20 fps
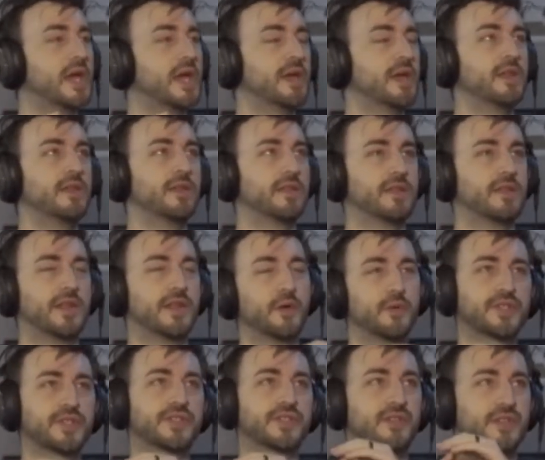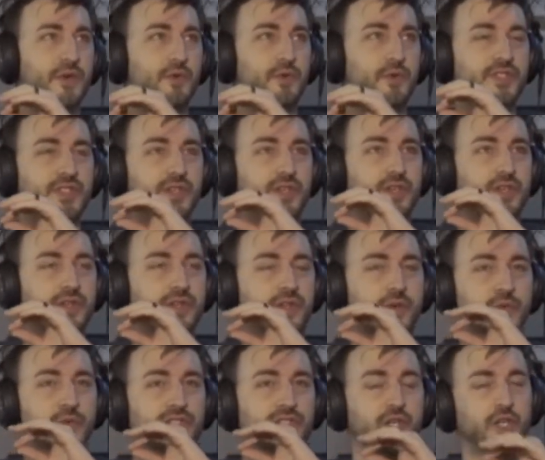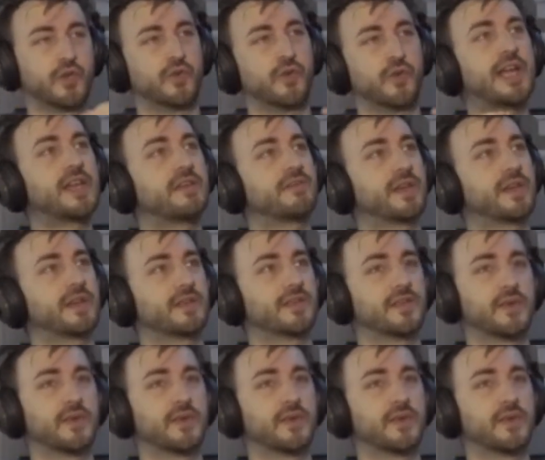There was a craving to